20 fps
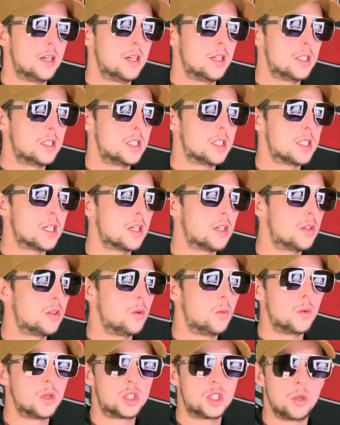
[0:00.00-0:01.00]
She's going to do
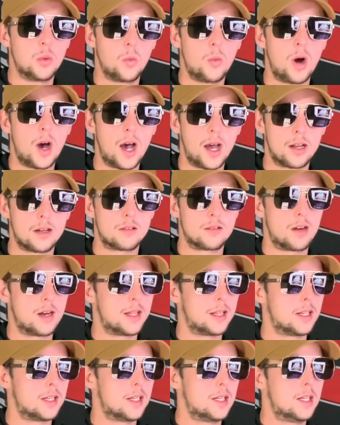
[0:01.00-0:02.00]
what you want,
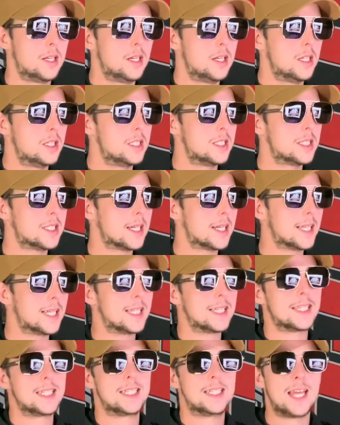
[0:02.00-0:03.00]
right? She's going to
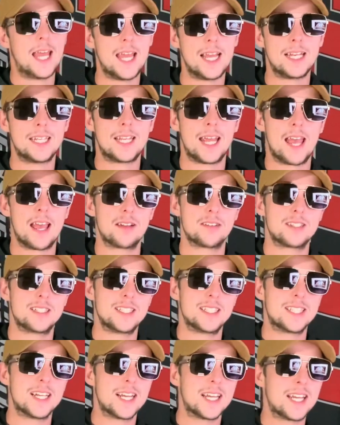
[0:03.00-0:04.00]
get the takedown.
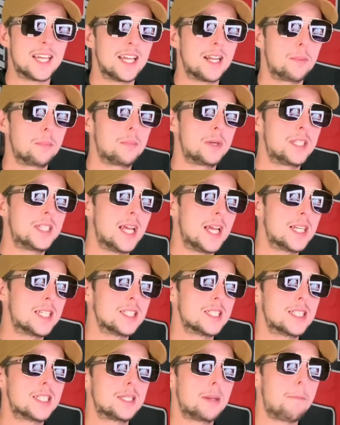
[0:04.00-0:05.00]
She's going to get a potential
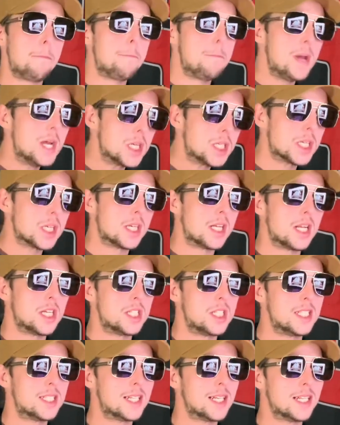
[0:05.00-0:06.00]
submission, and
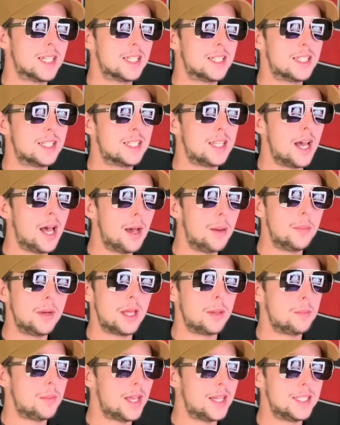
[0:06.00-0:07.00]
she's going to
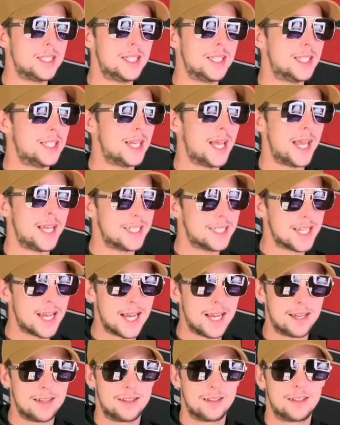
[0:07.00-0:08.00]
dominate Macy
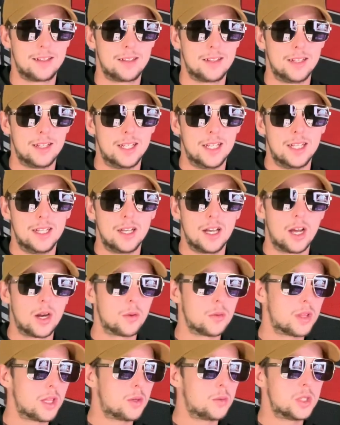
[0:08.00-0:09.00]
Chiasson. I
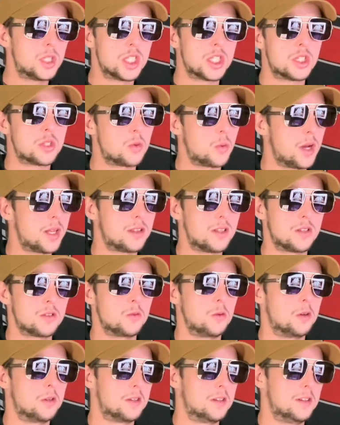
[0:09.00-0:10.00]
don't think we should sweat this
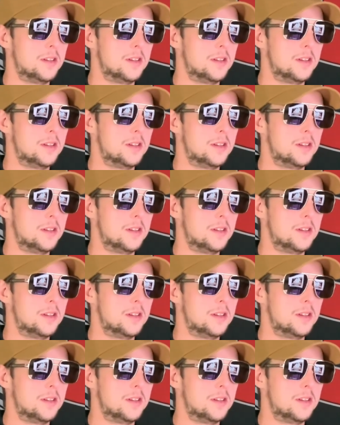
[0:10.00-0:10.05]
one.